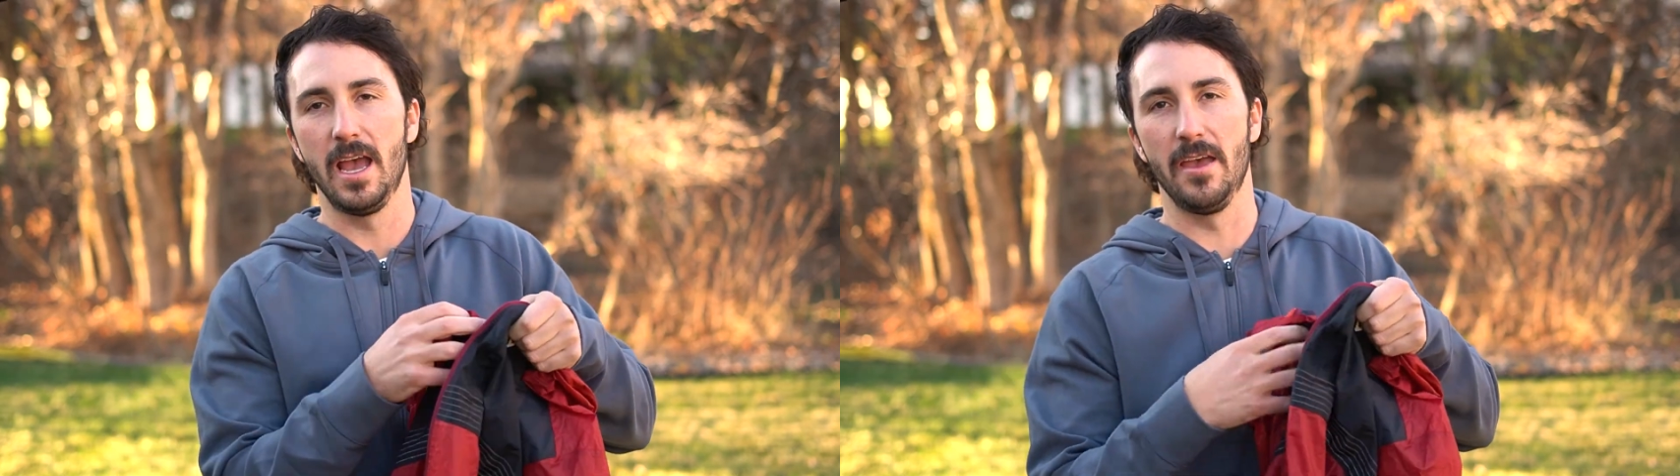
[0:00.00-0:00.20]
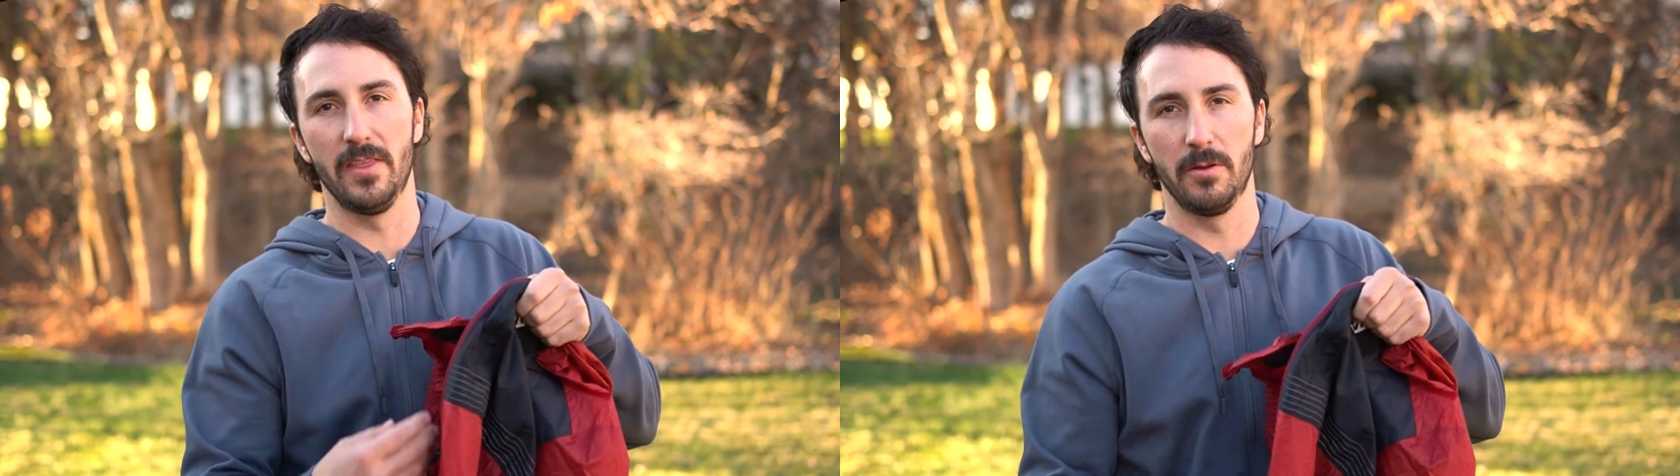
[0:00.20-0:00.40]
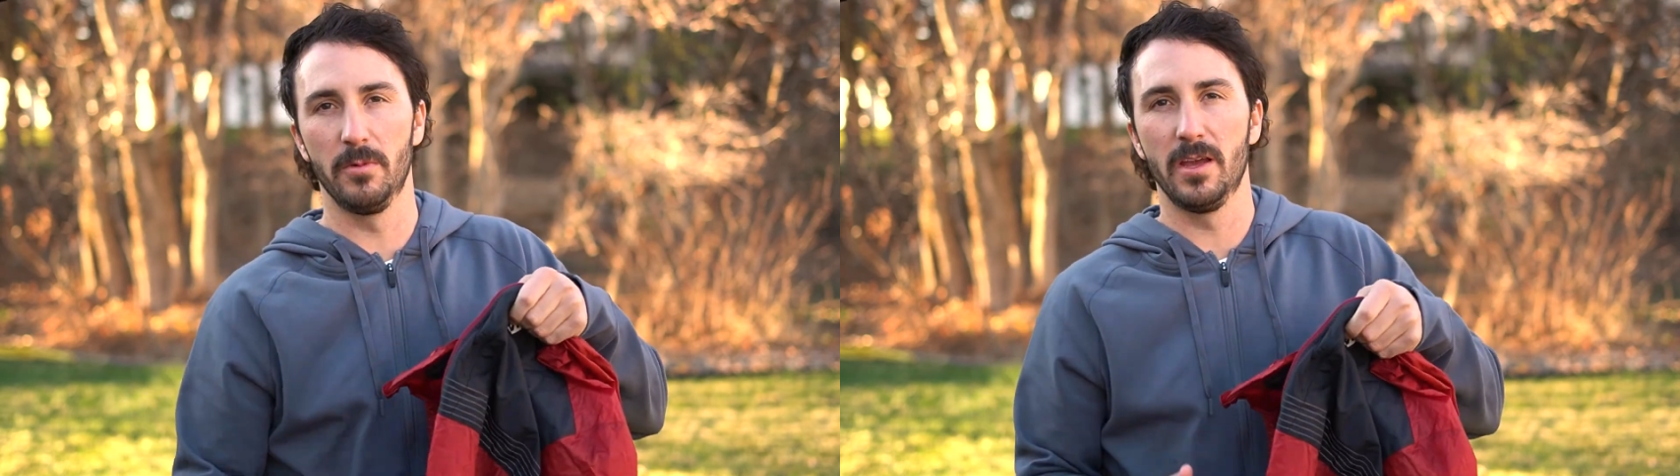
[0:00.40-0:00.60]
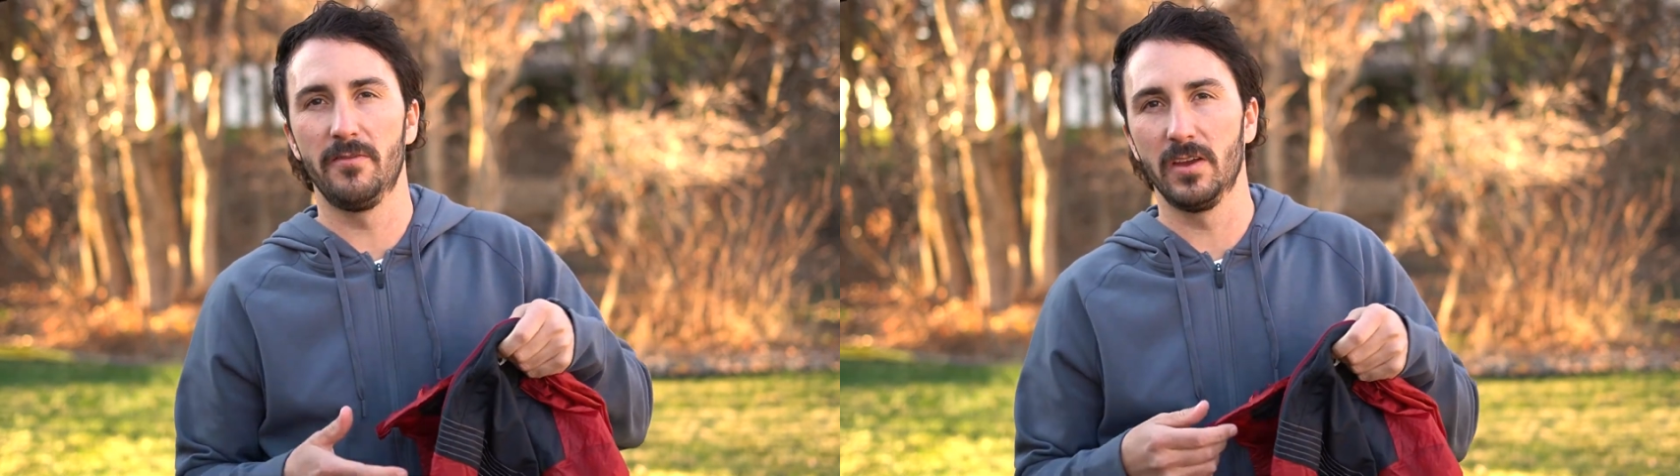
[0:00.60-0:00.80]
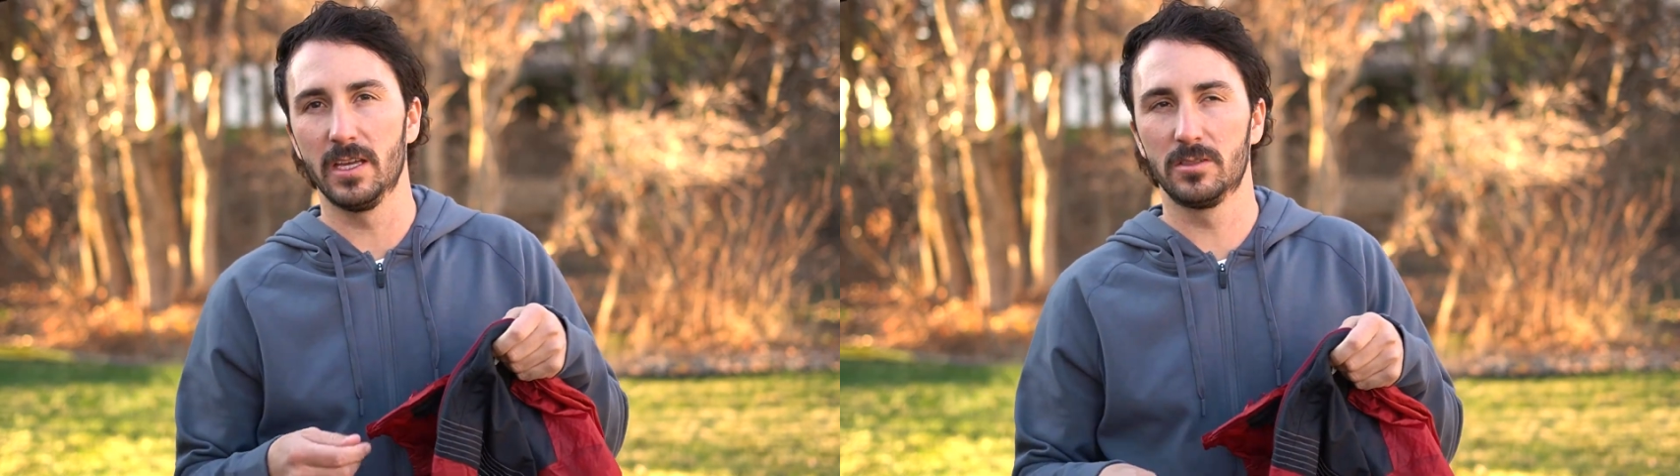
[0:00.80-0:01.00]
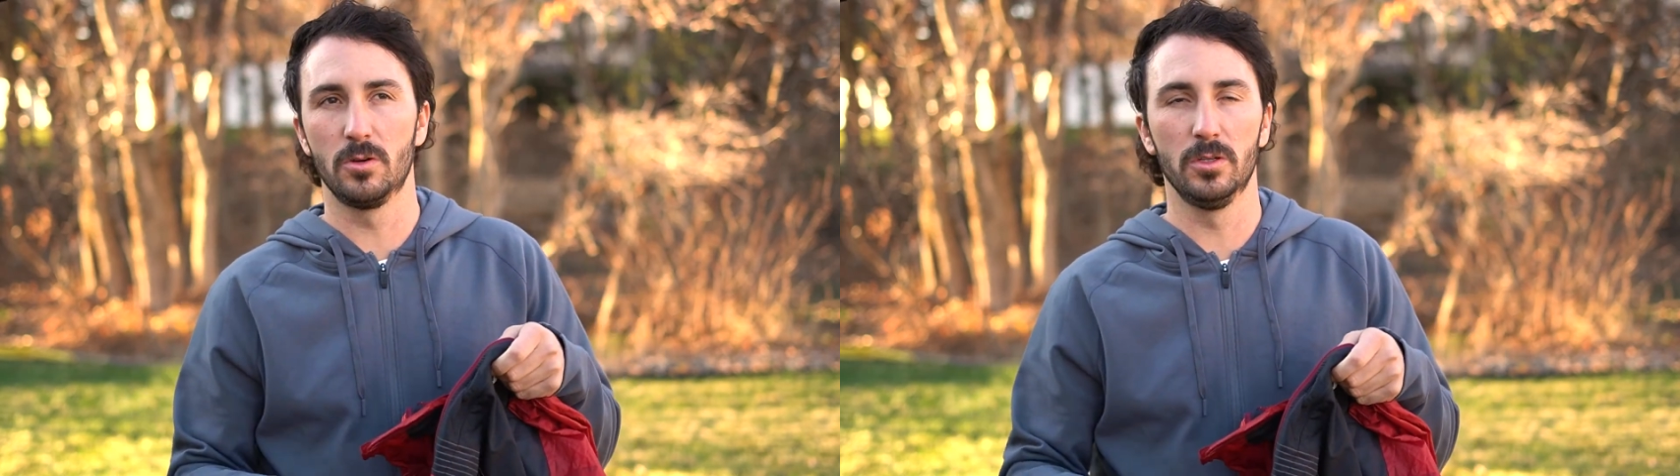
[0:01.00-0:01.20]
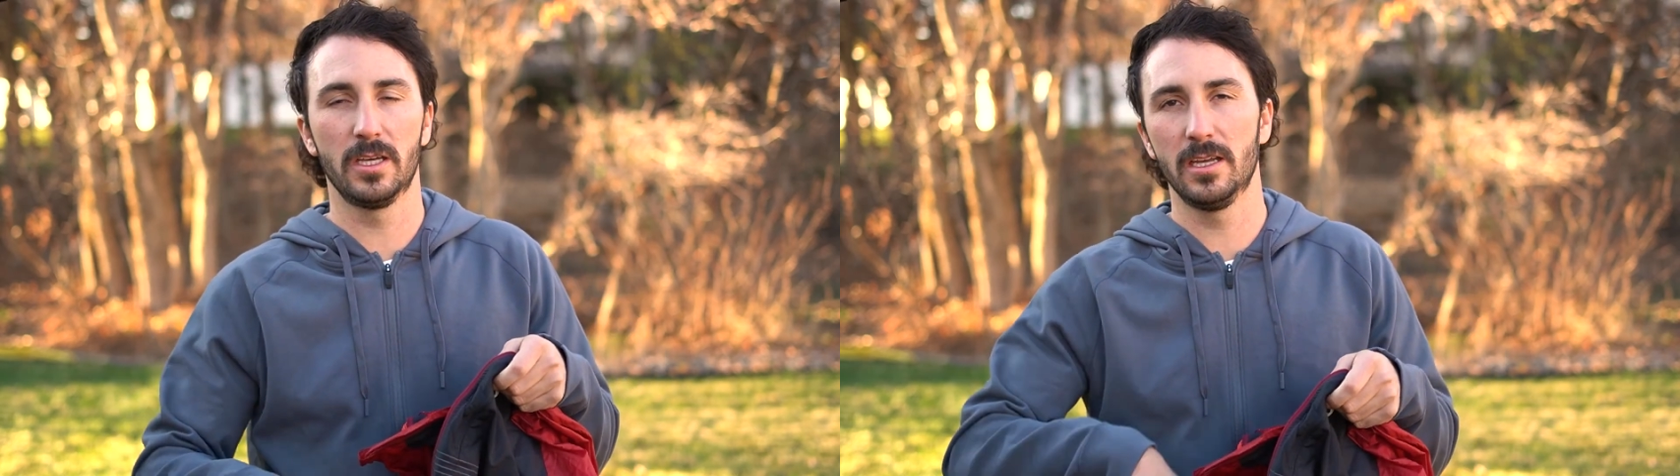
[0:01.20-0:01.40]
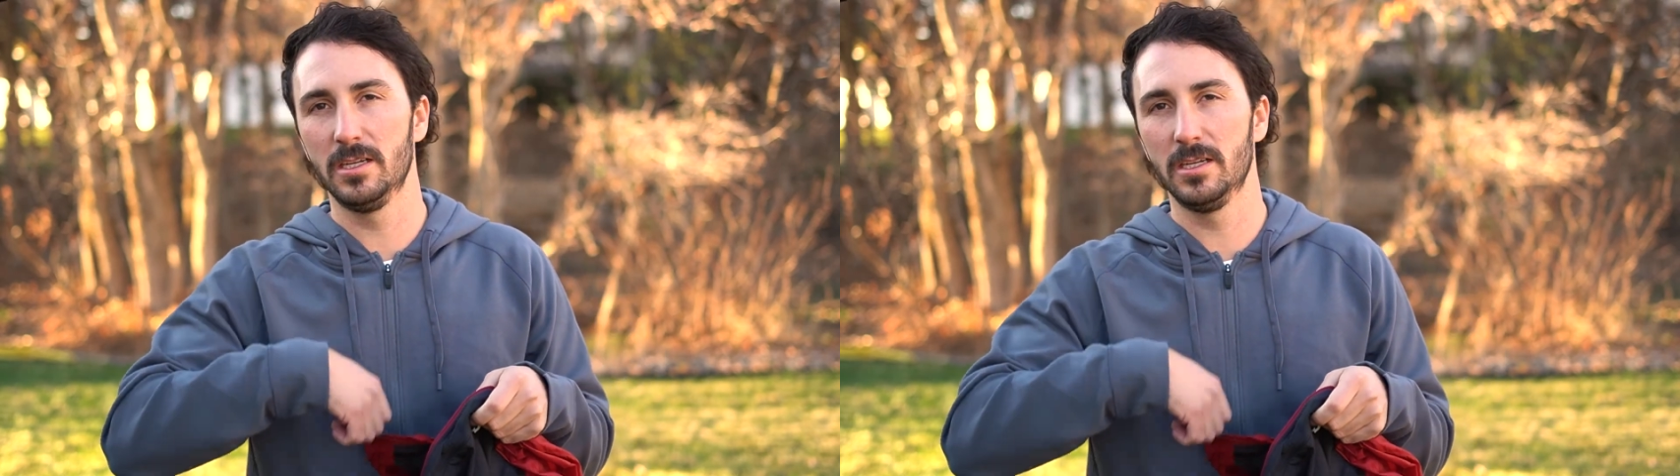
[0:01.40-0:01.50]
And then if it gets cold again,